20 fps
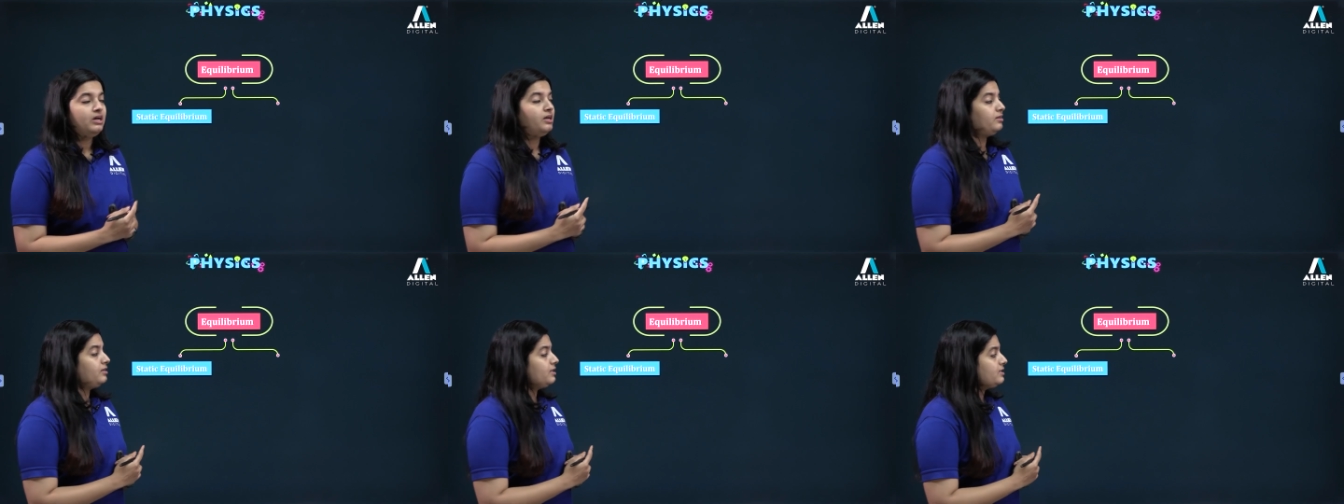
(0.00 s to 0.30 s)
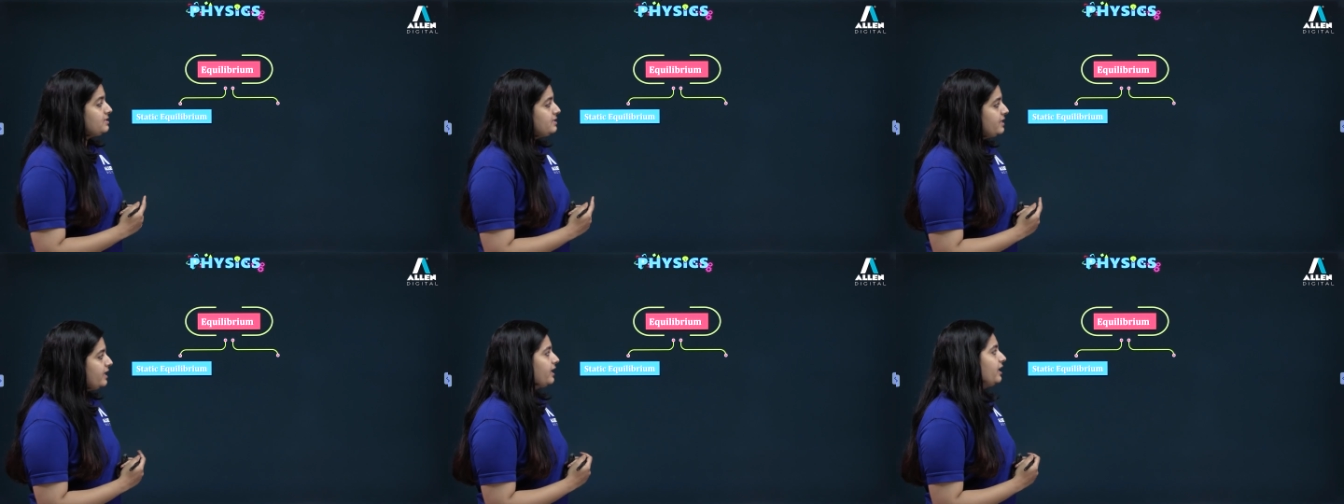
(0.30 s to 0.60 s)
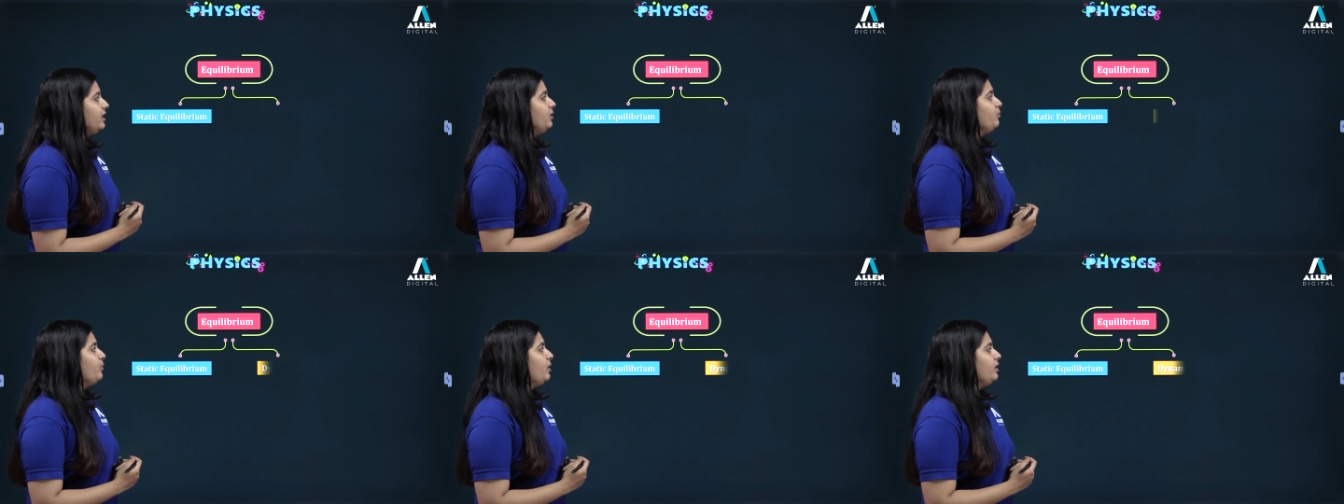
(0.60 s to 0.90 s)
The
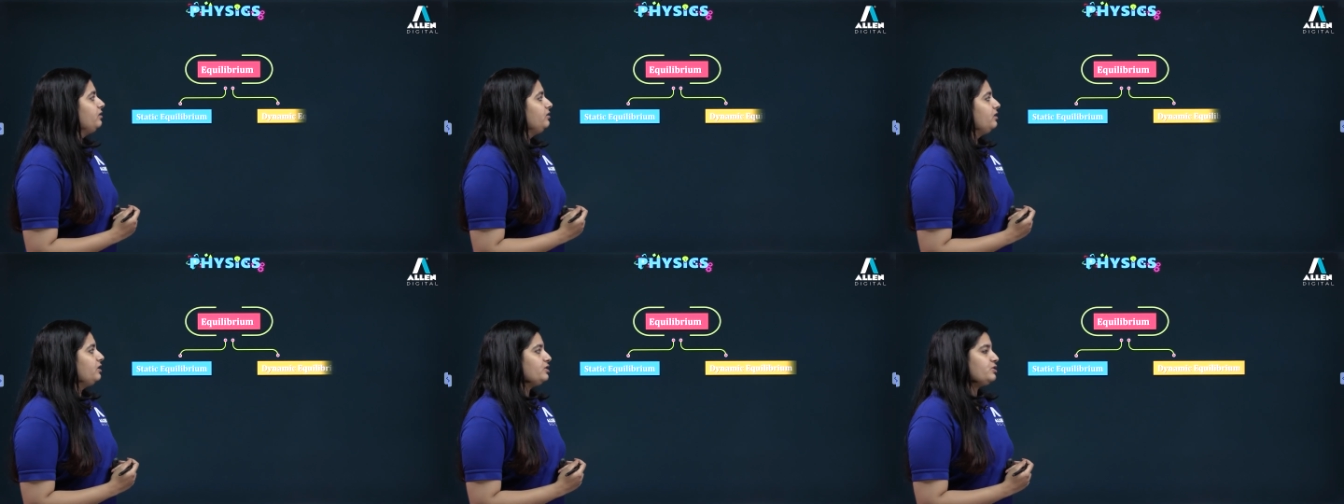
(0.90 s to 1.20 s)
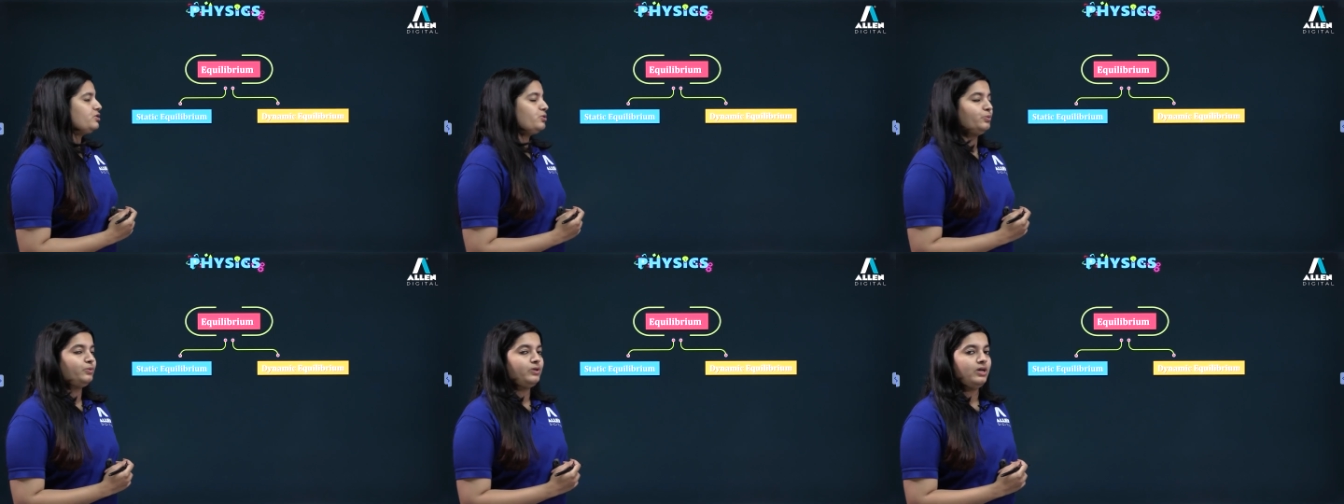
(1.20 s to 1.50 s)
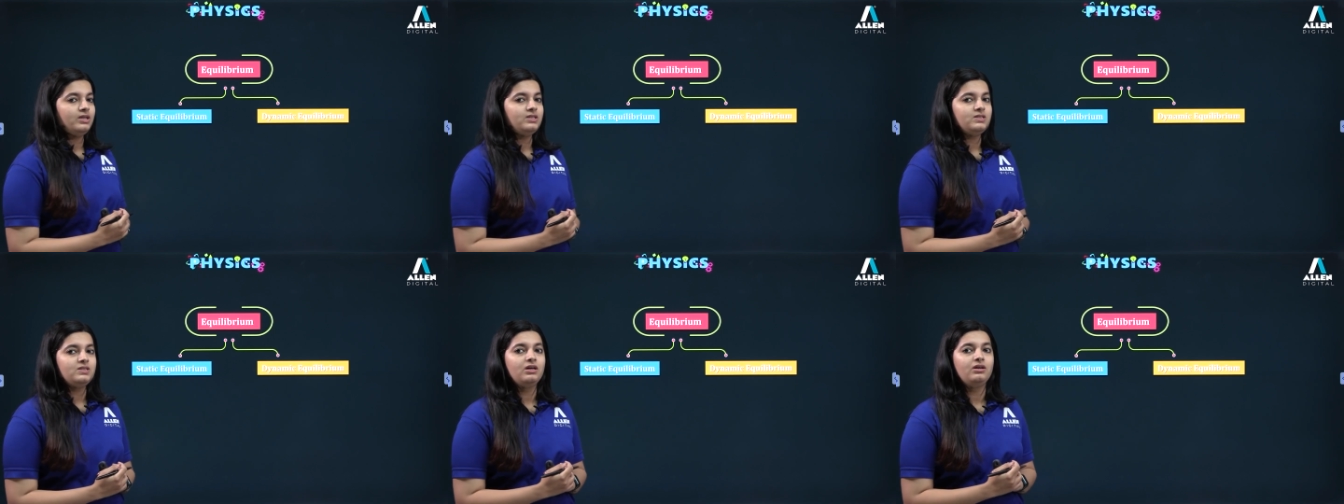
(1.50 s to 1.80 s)
second one is known
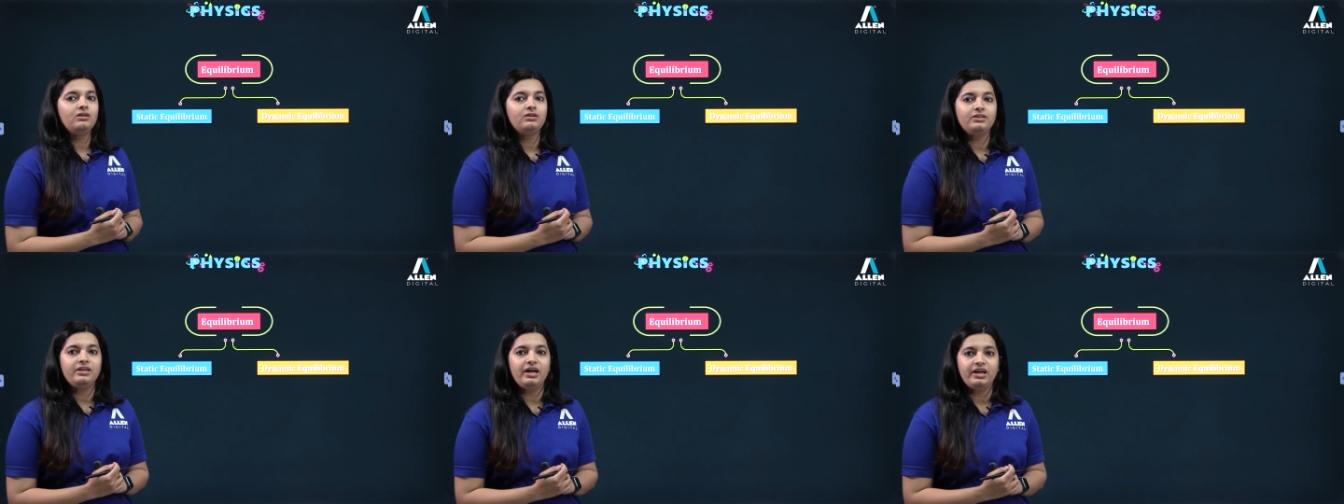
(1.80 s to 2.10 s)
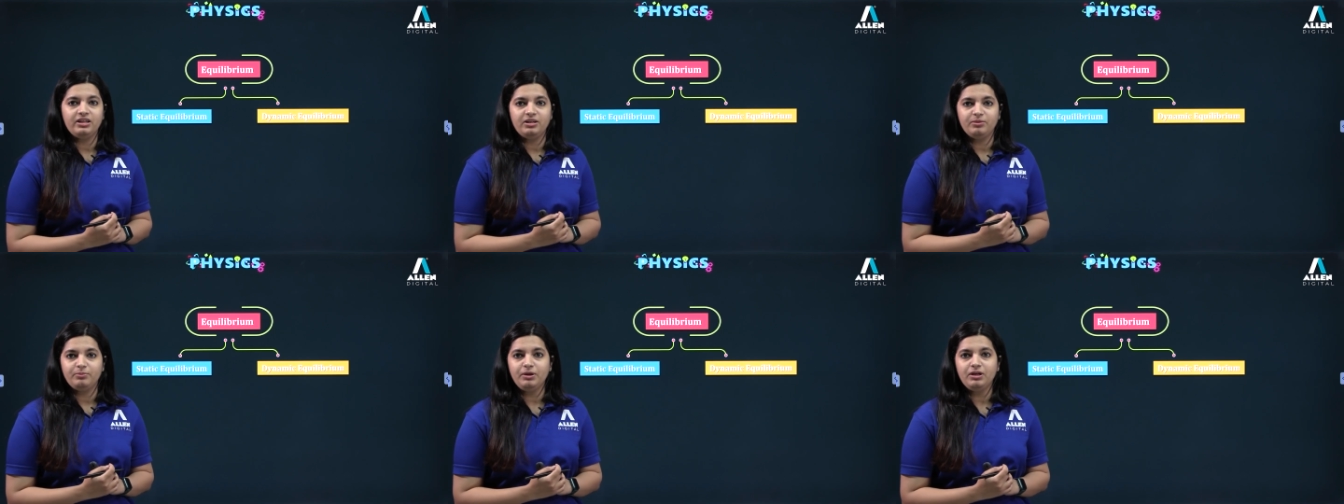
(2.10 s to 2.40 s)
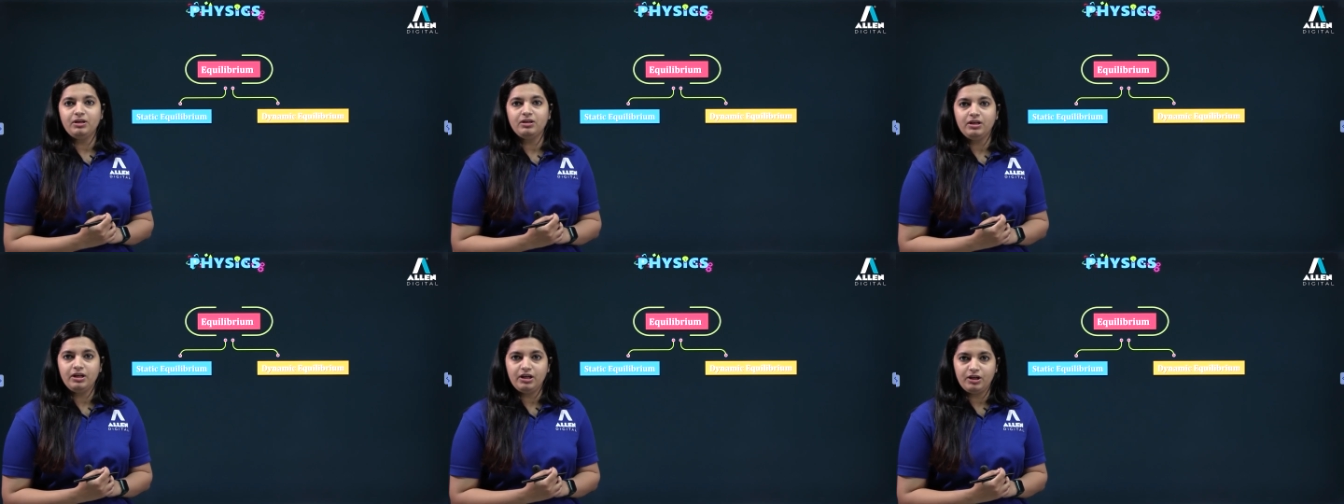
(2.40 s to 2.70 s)
as
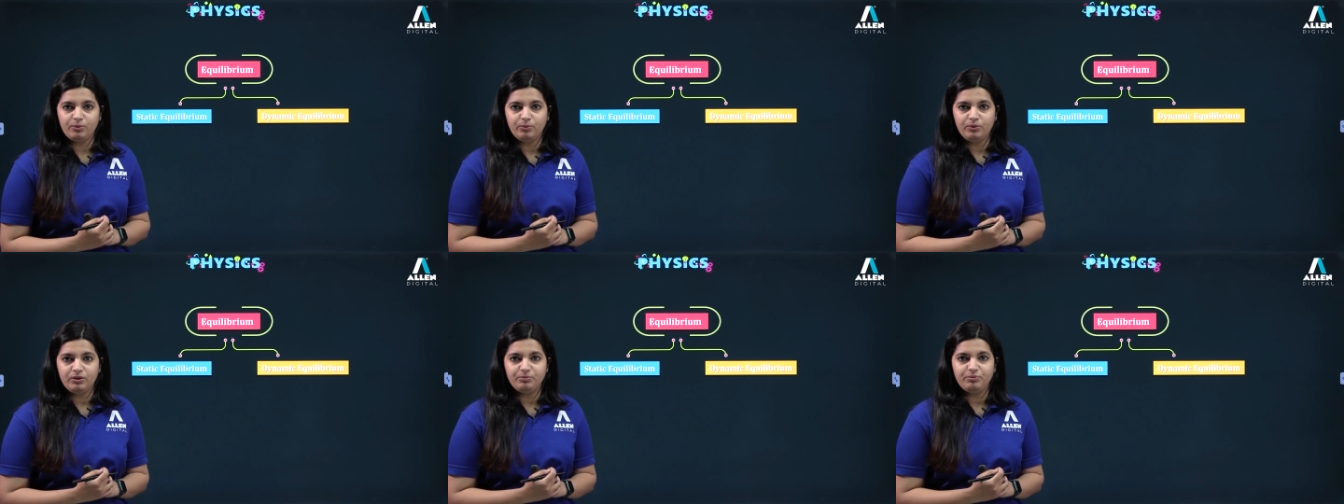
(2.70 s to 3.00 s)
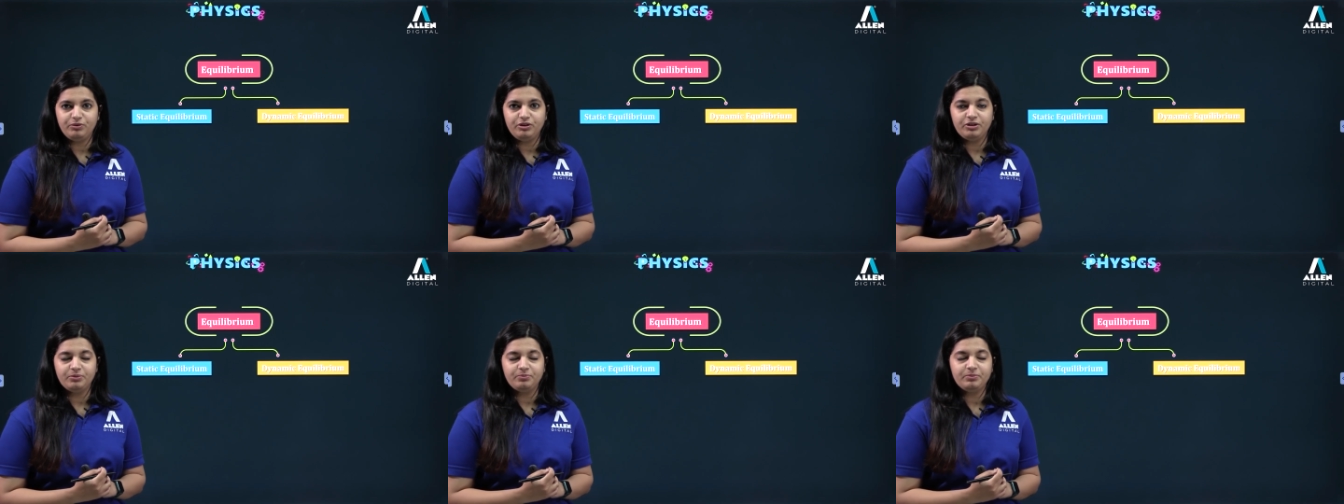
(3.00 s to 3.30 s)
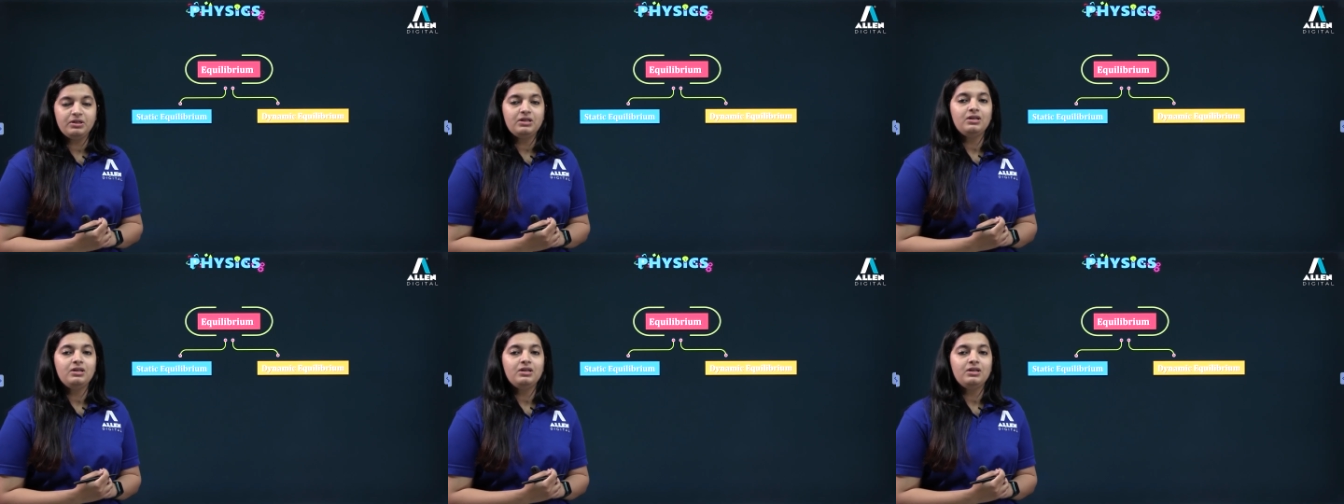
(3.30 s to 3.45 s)
dynamic equilibrium.